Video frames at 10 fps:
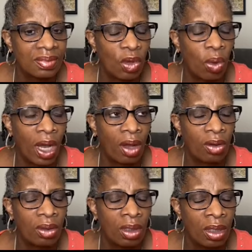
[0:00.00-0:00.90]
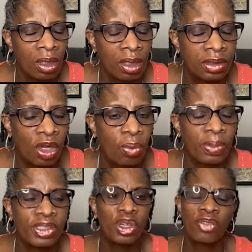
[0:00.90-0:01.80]
Wow. So,
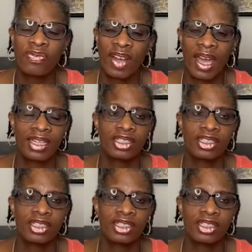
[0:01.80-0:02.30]
but you're a fighter.